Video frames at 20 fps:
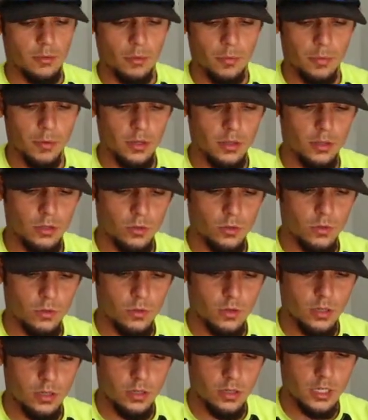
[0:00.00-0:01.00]
I'm going to put a little
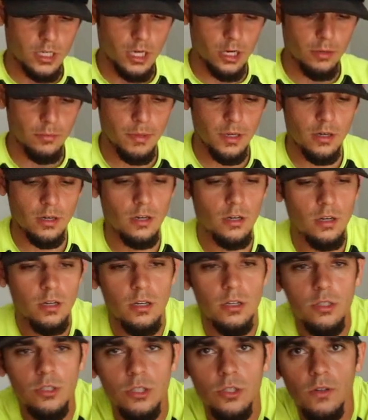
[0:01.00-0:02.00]
uh, carabiner
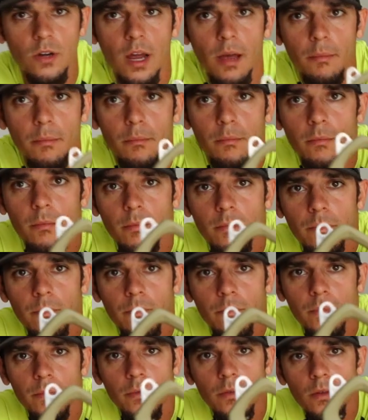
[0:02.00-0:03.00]
strap
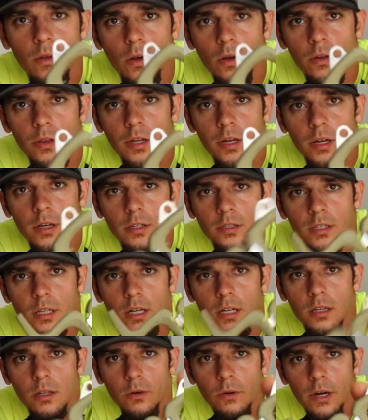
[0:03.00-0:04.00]
on there. It's got
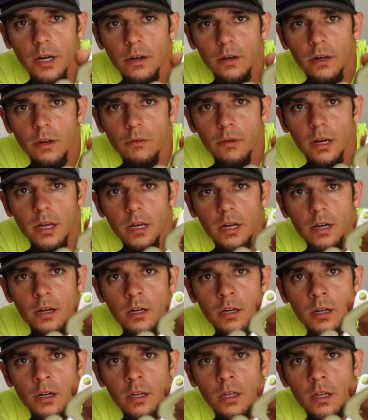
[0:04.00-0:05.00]
a little area right
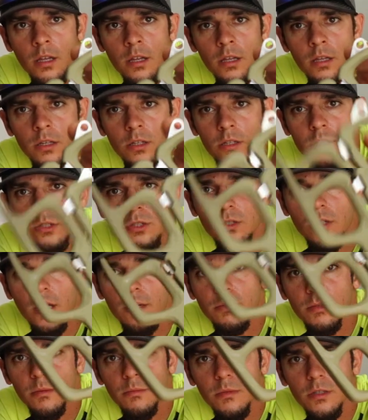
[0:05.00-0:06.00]
here that you can
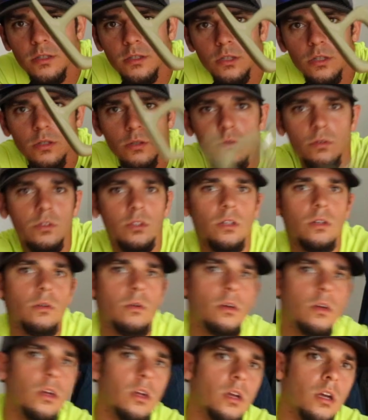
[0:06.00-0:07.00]
strap something to.
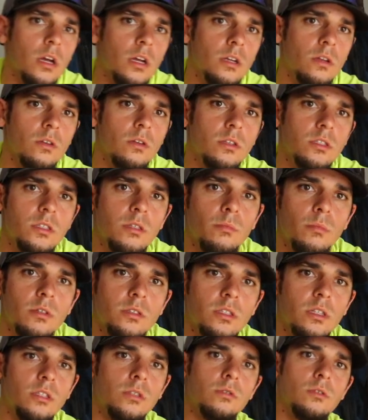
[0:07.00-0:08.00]
So I know there's some
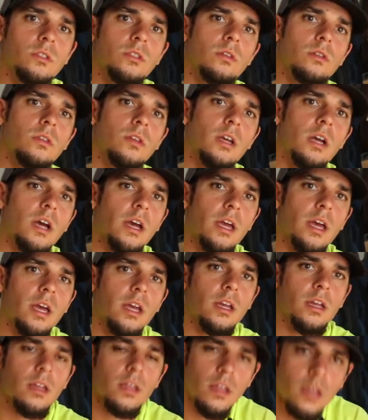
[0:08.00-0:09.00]
accessories on the kayak.